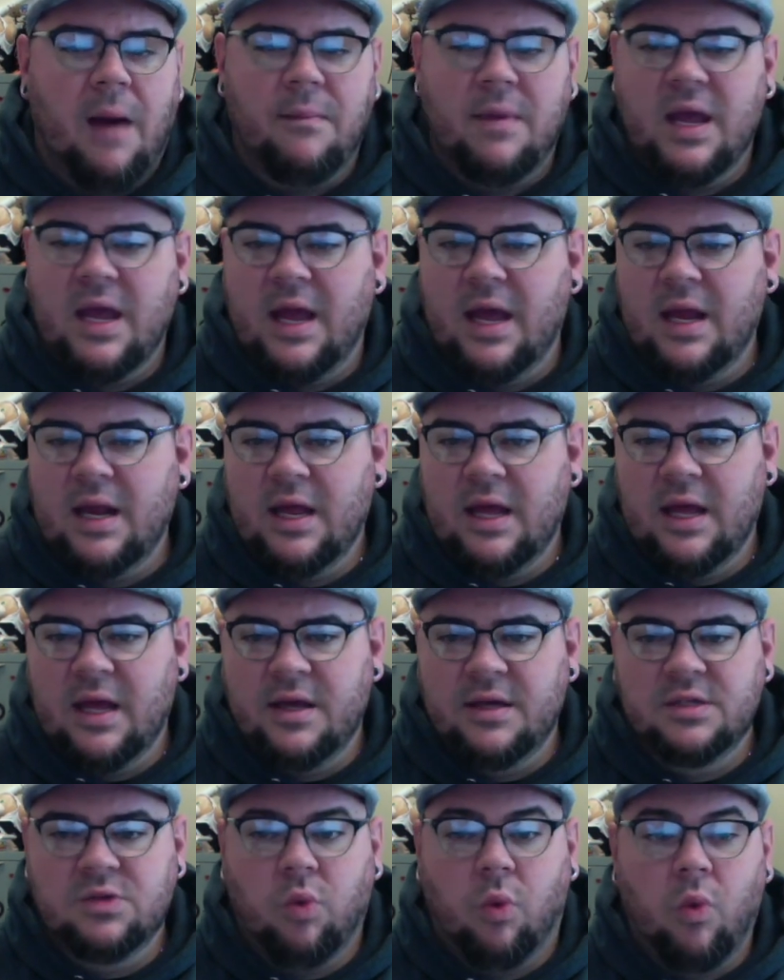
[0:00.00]
It
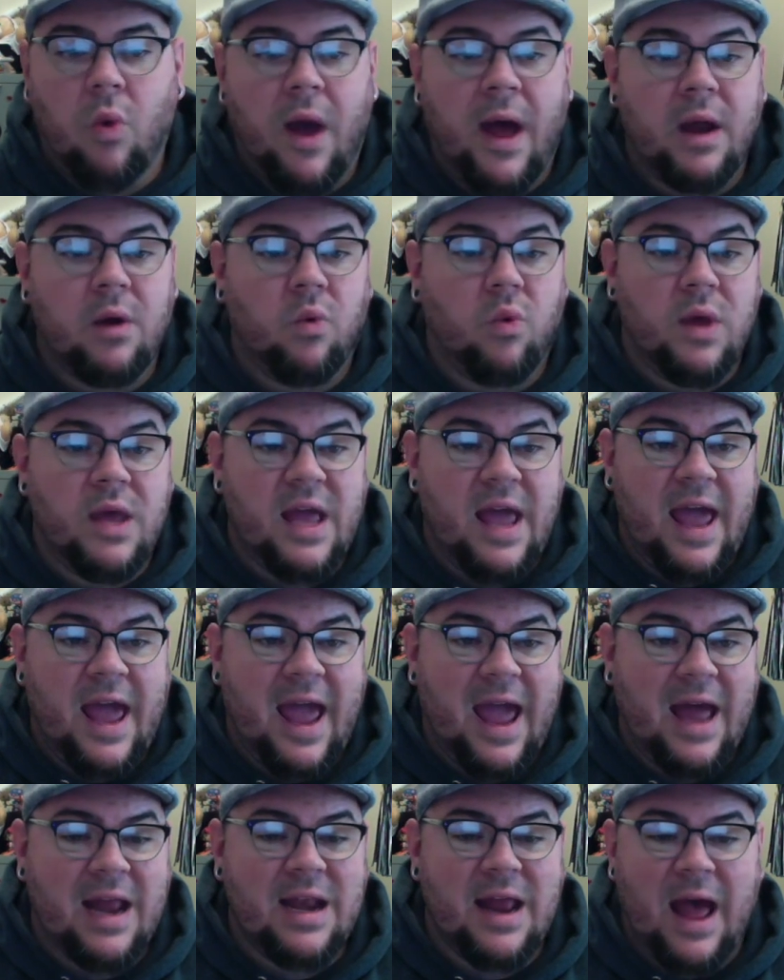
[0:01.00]
is when we
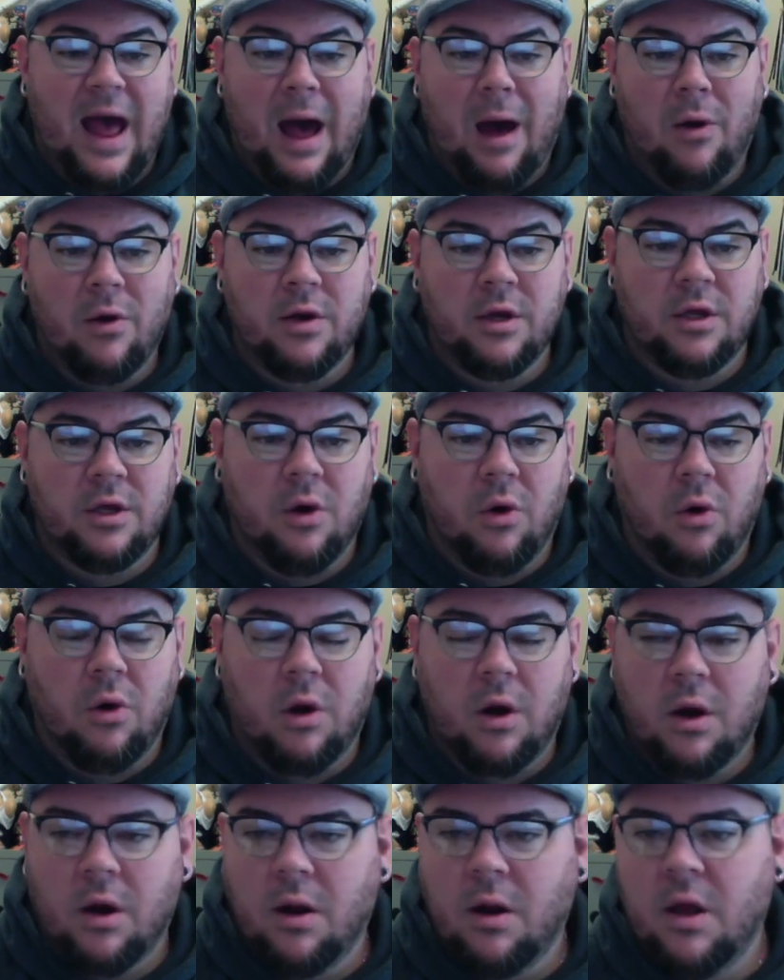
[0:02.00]
hand out
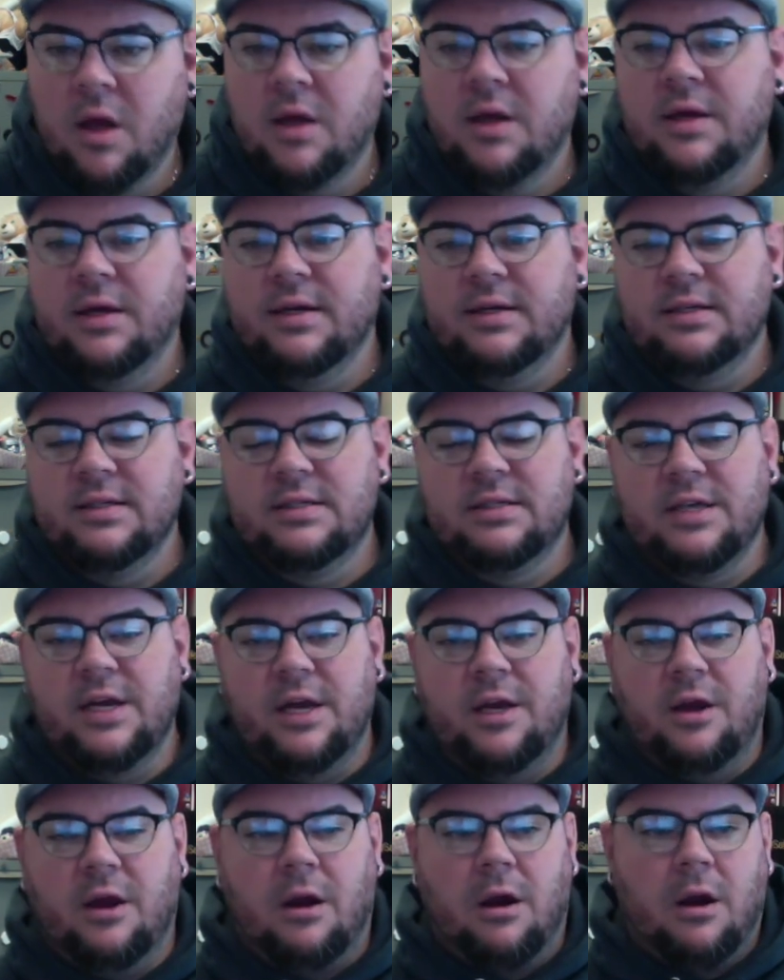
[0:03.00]
your
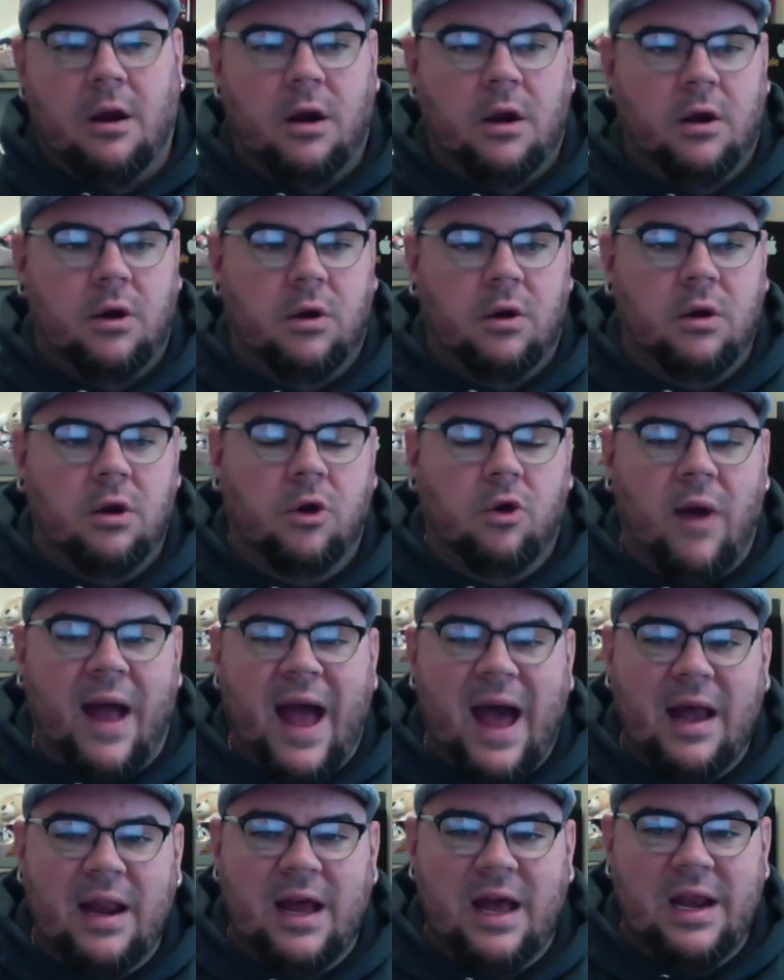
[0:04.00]
senior
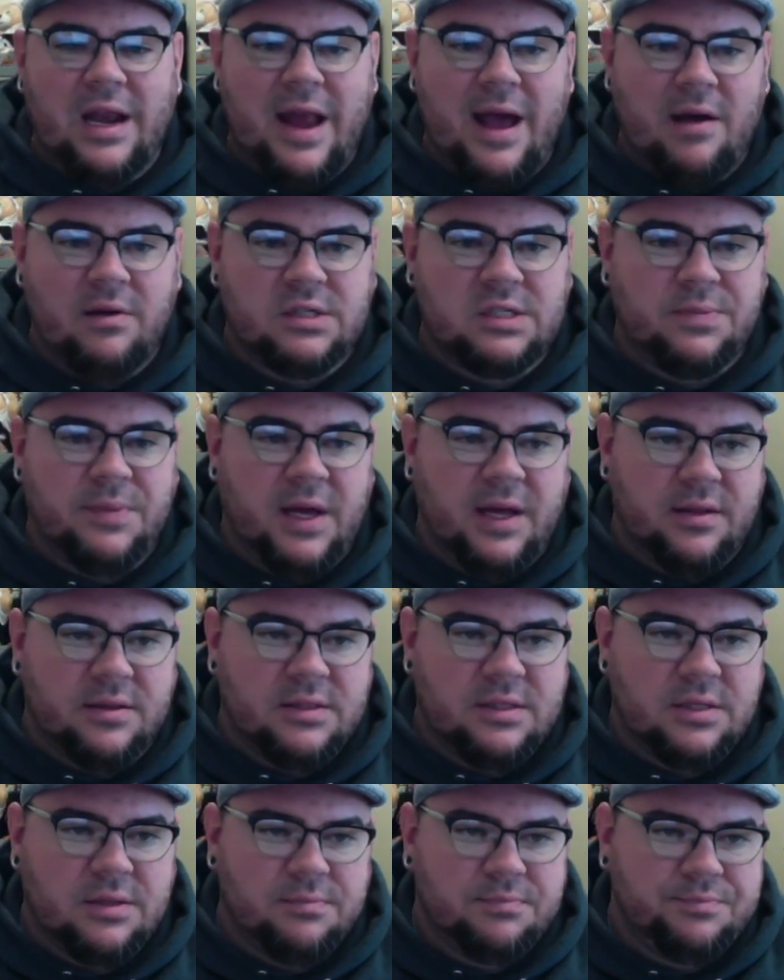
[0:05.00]
grad
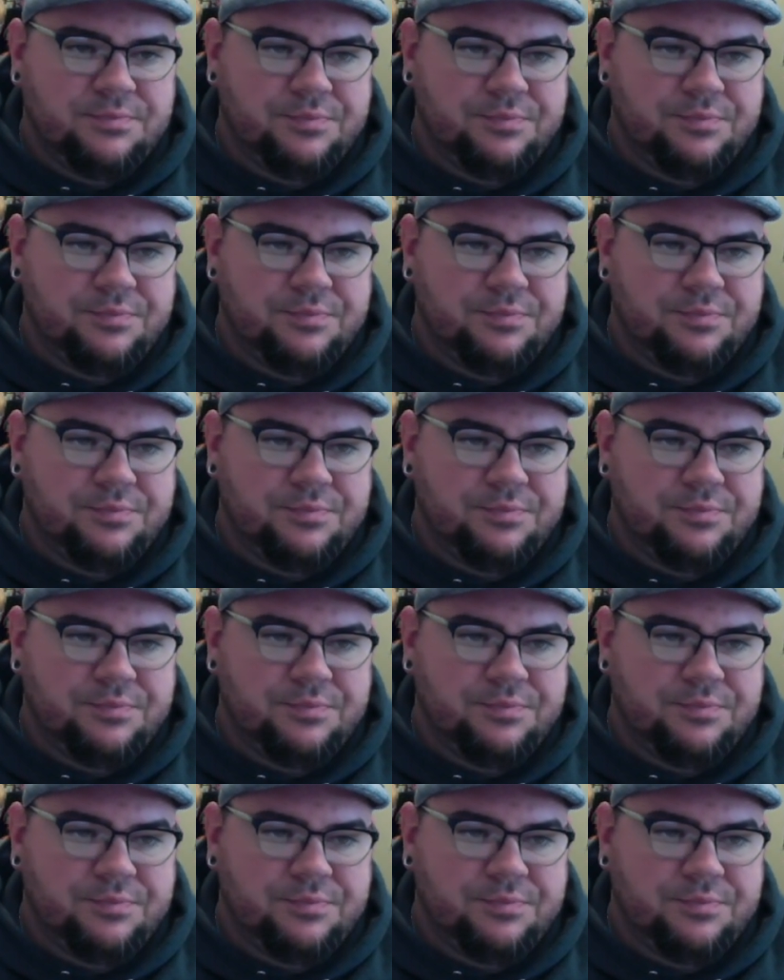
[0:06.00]
announcements.